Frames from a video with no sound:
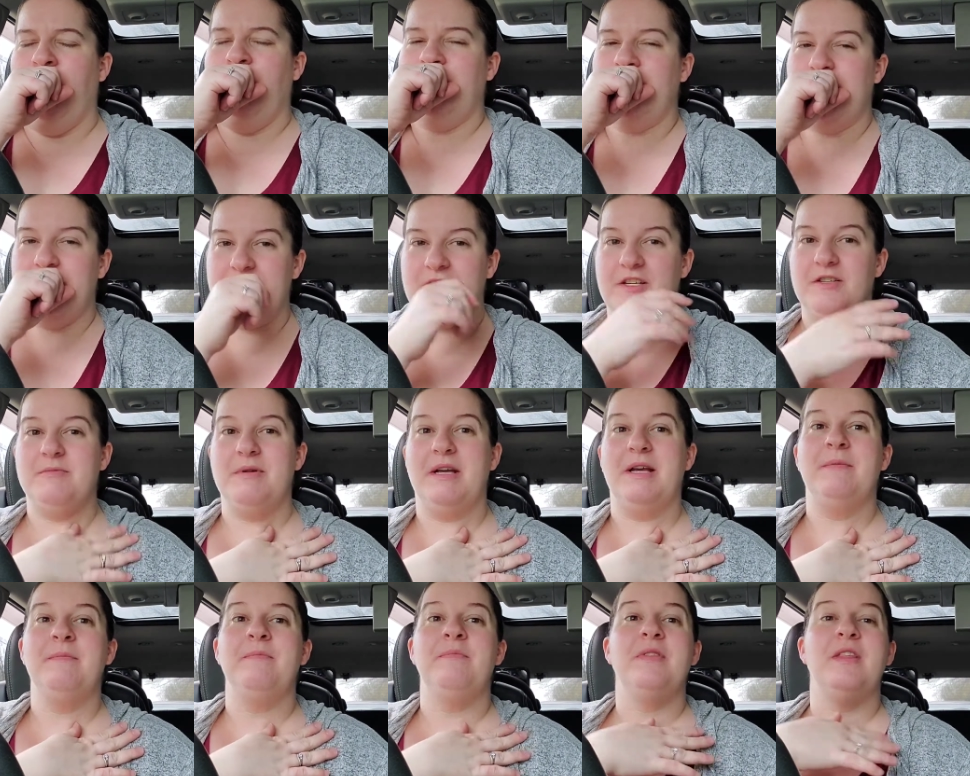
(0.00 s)
Excuse
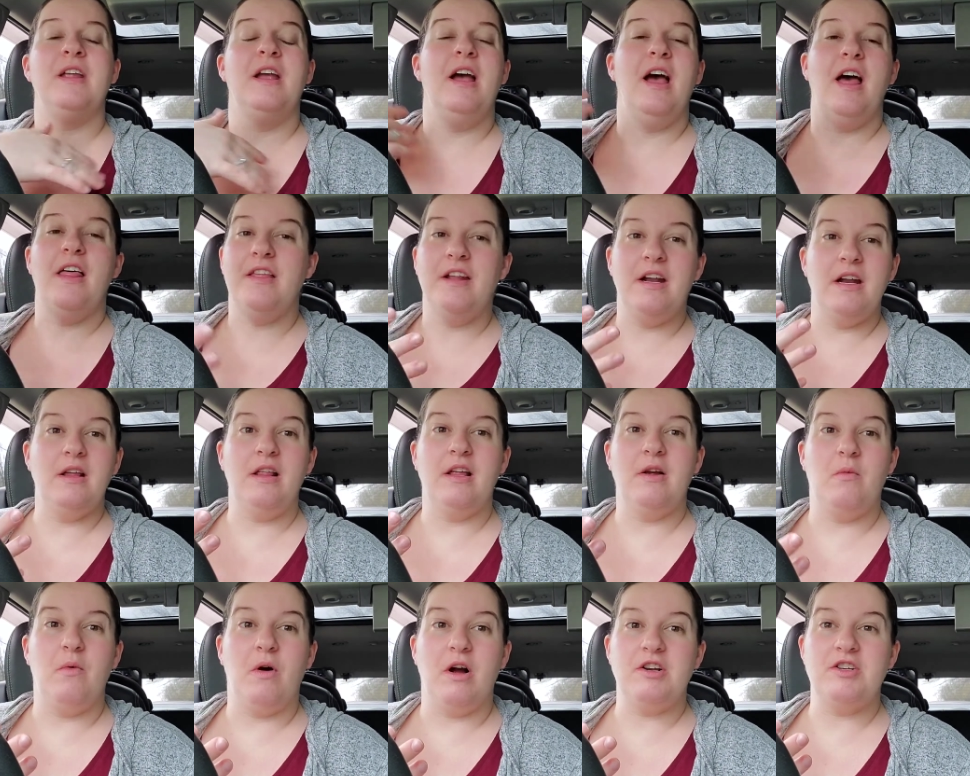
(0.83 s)
me. And then I
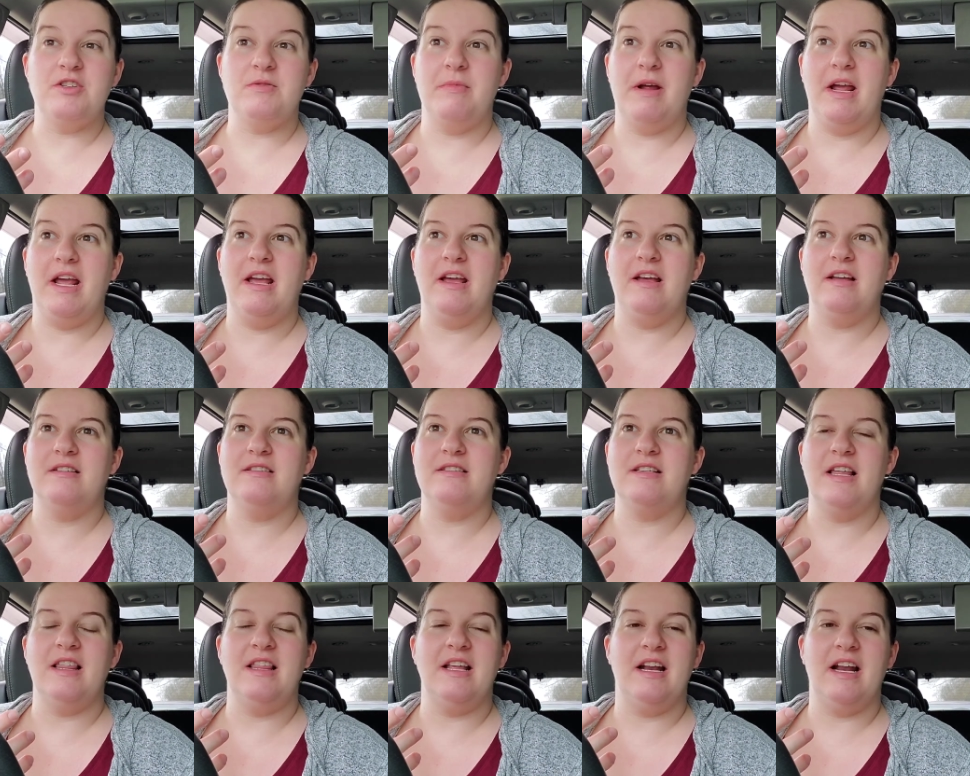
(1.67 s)
like washed my hands
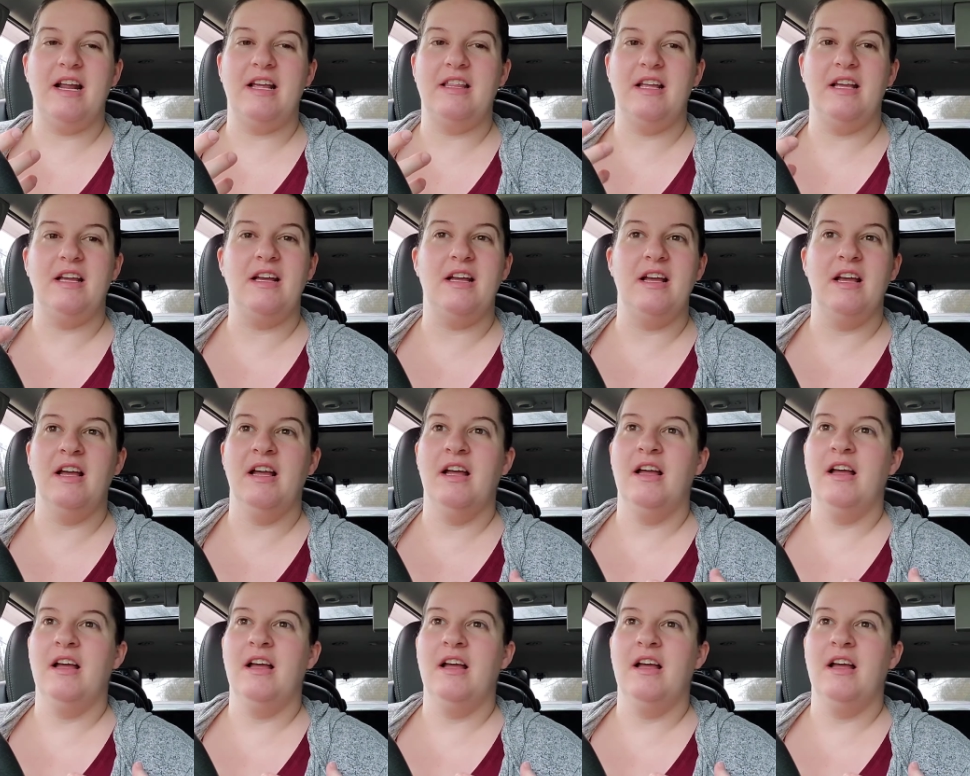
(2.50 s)
and then I think